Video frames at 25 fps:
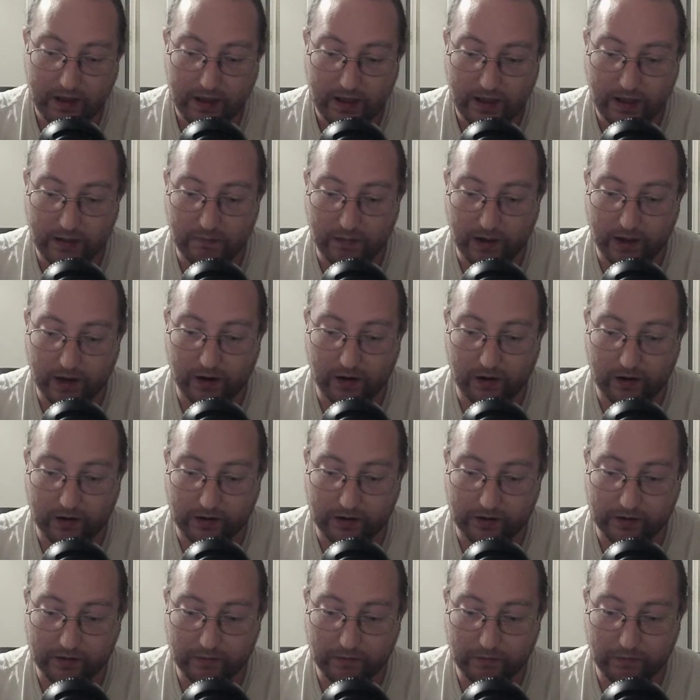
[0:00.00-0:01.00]
and my
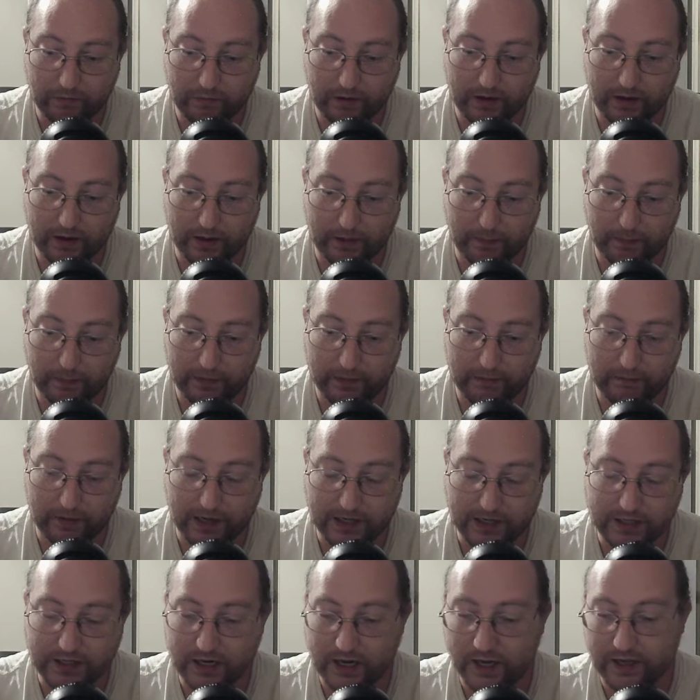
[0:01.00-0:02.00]
heart went up in
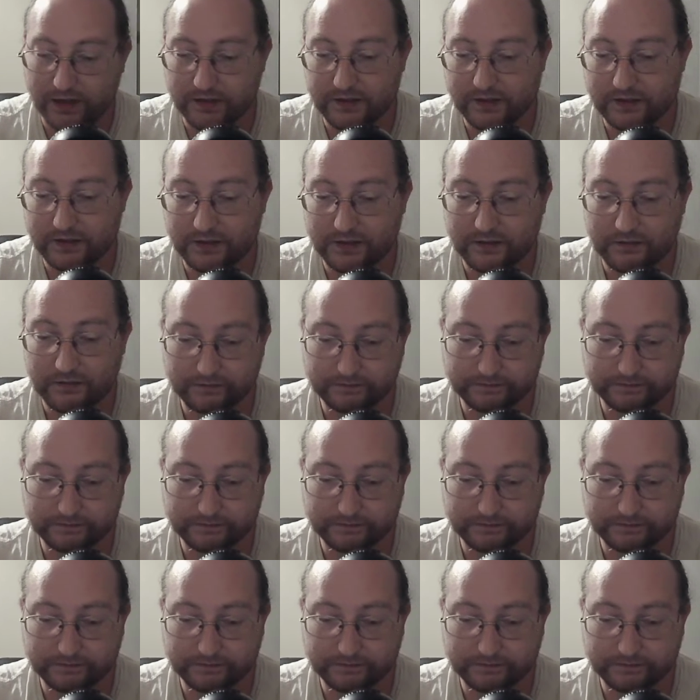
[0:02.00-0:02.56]
my chest.